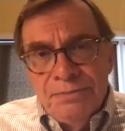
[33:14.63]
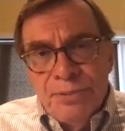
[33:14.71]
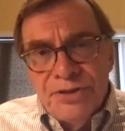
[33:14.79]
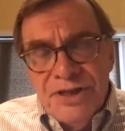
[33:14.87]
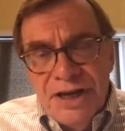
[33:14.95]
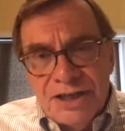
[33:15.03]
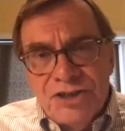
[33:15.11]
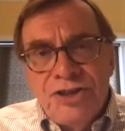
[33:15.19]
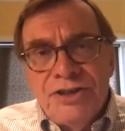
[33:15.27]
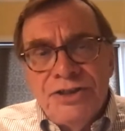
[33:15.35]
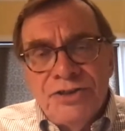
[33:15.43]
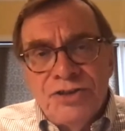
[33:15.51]

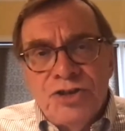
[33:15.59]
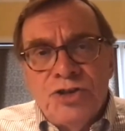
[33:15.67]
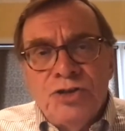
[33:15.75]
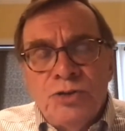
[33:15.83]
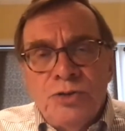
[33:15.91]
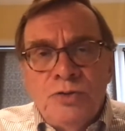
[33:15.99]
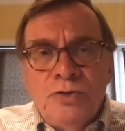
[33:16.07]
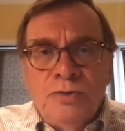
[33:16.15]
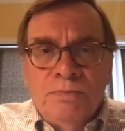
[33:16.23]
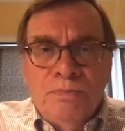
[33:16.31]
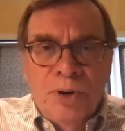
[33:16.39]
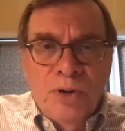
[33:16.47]
protection to
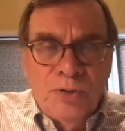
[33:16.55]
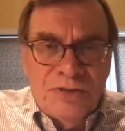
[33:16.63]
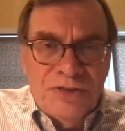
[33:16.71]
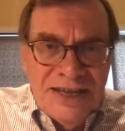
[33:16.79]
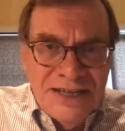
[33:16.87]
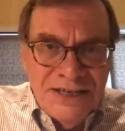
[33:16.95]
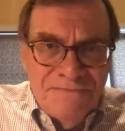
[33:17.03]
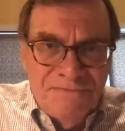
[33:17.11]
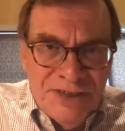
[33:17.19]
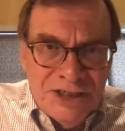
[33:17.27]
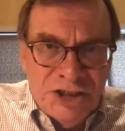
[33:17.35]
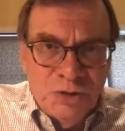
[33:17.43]
both
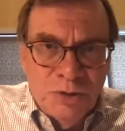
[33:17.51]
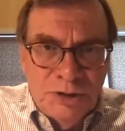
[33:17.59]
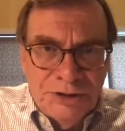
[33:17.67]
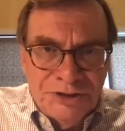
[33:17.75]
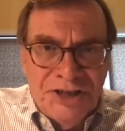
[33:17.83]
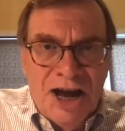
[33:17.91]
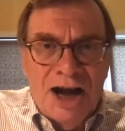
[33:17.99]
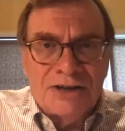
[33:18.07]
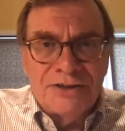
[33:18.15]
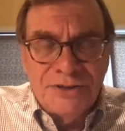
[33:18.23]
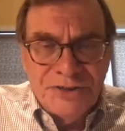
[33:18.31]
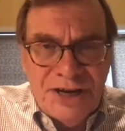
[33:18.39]
individuals,
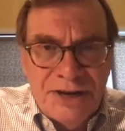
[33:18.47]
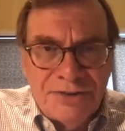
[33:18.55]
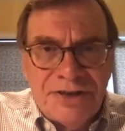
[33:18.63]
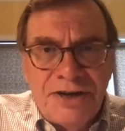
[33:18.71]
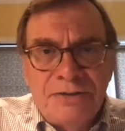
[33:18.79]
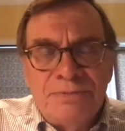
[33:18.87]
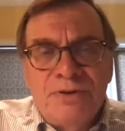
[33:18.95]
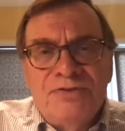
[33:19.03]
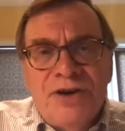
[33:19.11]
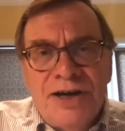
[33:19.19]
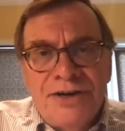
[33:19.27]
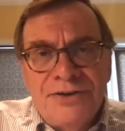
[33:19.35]
doctors, healthcare
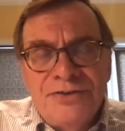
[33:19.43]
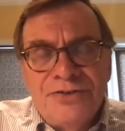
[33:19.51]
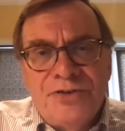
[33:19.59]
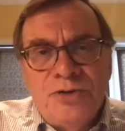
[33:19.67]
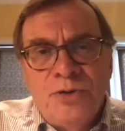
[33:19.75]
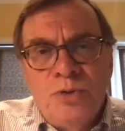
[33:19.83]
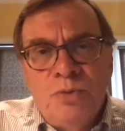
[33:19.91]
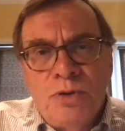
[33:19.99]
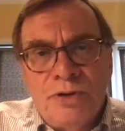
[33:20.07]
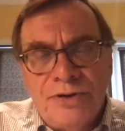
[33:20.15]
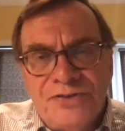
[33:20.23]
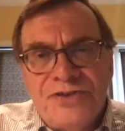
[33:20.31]
providers who
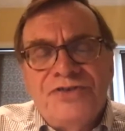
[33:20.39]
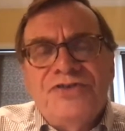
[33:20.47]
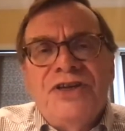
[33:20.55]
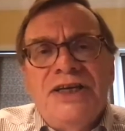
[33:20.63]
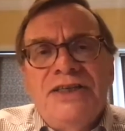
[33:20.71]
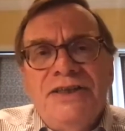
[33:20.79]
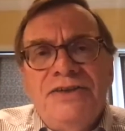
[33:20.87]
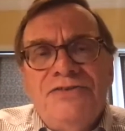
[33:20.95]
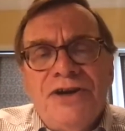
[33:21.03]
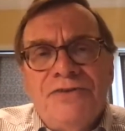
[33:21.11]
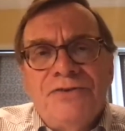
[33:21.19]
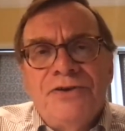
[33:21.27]
were assisting in these
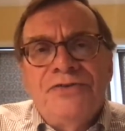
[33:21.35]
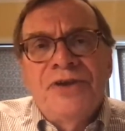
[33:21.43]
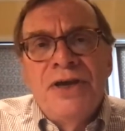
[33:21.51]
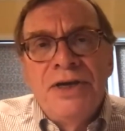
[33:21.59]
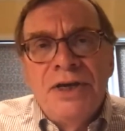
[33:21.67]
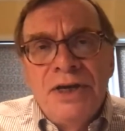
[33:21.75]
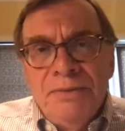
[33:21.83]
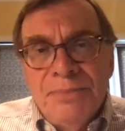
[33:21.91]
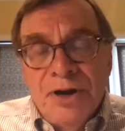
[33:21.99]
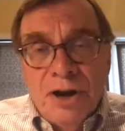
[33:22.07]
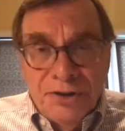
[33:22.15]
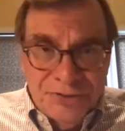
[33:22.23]
efforts,
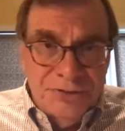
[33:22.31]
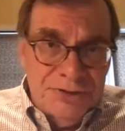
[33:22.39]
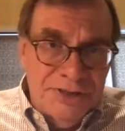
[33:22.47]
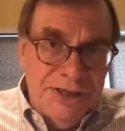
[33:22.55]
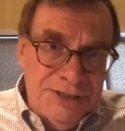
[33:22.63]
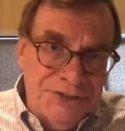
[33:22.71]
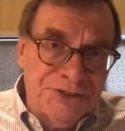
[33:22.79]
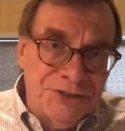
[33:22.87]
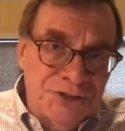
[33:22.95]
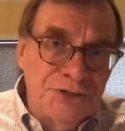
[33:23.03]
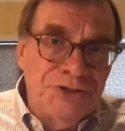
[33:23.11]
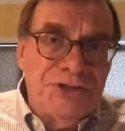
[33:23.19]
but also to the
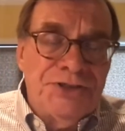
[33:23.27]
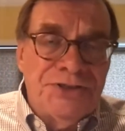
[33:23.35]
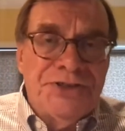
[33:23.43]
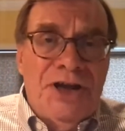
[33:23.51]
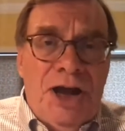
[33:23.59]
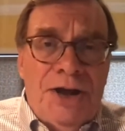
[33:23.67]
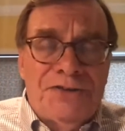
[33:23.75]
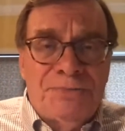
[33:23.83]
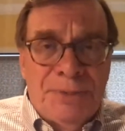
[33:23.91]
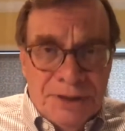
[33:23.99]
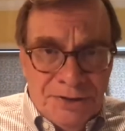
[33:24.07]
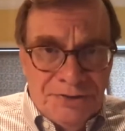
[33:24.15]
institutions, the
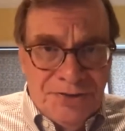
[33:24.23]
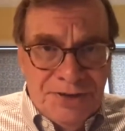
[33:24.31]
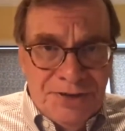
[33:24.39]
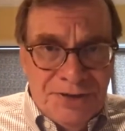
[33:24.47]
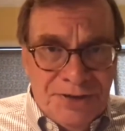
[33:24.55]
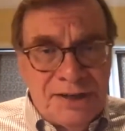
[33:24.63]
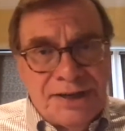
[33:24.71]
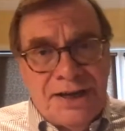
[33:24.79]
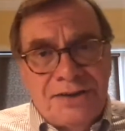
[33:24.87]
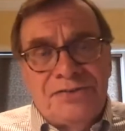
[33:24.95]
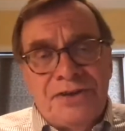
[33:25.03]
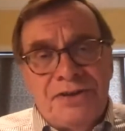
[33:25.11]
hospitals and the
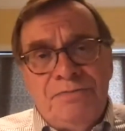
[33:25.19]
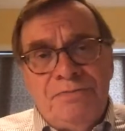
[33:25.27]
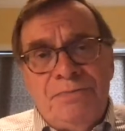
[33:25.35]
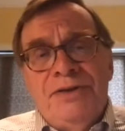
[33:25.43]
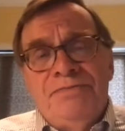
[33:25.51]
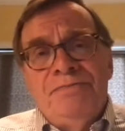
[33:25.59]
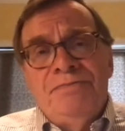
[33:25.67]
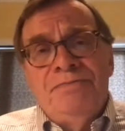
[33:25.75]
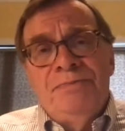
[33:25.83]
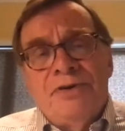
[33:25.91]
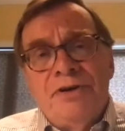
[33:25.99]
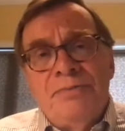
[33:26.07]
clinics that have
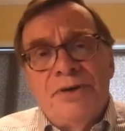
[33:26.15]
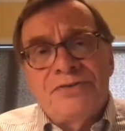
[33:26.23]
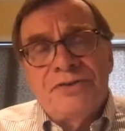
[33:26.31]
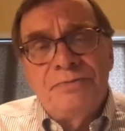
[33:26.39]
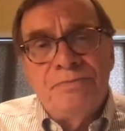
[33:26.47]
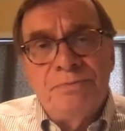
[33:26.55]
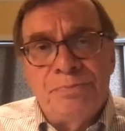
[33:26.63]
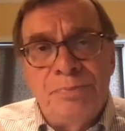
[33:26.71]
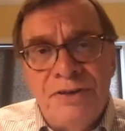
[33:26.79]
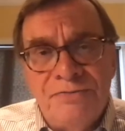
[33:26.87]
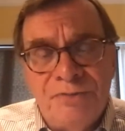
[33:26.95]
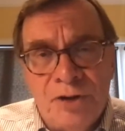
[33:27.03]
been very much
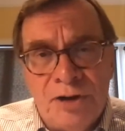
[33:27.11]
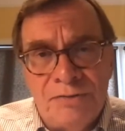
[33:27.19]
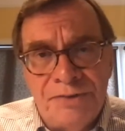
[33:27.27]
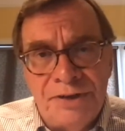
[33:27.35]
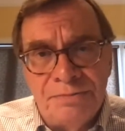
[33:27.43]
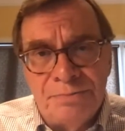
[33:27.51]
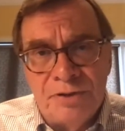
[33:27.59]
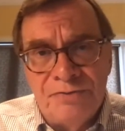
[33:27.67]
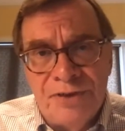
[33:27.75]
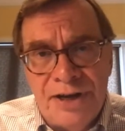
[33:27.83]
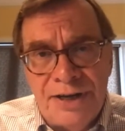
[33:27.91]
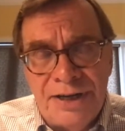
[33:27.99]
involved in
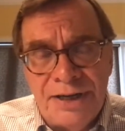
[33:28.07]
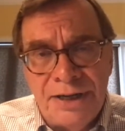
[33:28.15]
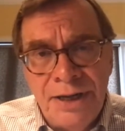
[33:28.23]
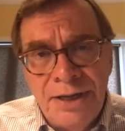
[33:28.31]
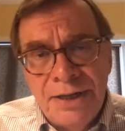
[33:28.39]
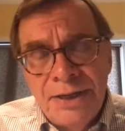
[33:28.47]
providing